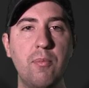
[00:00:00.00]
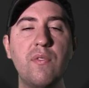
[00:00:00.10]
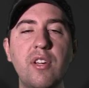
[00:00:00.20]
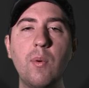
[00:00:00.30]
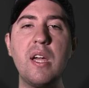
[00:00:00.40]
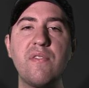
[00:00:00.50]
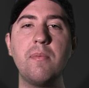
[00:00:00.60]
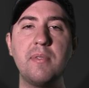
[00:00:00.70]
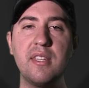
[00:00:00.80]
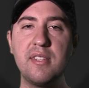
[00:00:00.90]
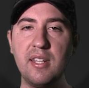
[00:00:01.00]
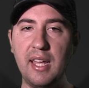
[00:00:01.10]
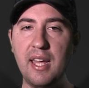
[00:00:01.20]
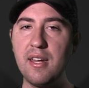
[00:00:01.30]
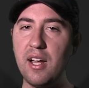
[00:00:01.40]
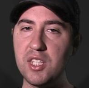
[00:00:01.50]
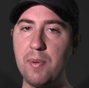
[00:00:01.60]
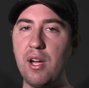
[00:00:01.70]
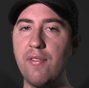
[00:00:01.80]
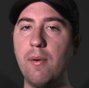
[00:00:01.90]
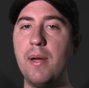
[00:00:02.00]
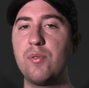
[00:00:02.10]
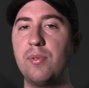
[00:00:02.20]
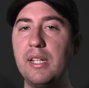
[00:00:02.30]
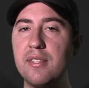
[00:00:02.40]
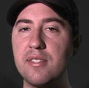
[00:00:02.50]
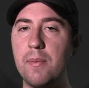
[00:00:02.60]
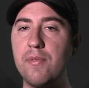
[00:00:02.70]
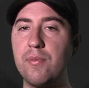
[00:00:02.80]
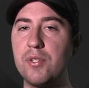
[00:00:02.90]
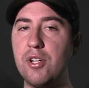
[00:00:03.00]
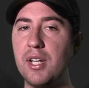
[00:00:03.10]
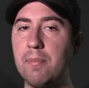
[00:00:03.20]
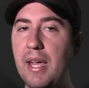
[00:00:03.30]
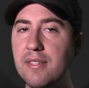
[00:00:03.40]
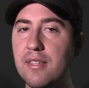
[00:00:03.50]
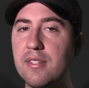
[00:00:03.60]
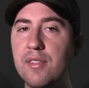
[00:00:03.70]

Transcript: Moving away from Disneyland, Knott's Berry Farm has released some of the returning mazes